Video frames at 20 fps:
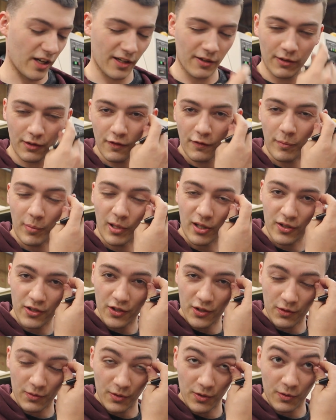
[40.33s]
I don't know if
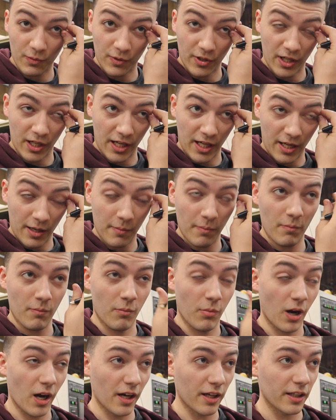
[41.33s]
purchase was when I
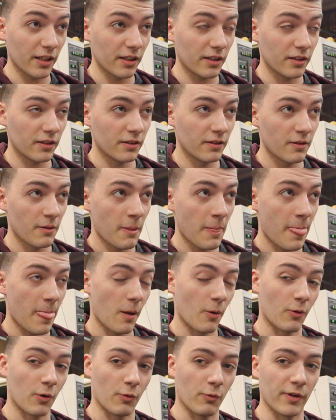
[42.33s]
bought it,
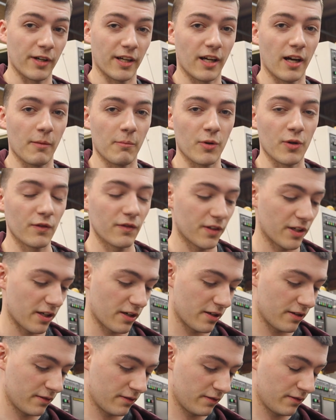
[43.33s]
or when it got moved
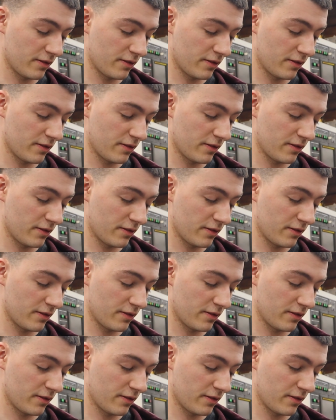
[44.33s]
here.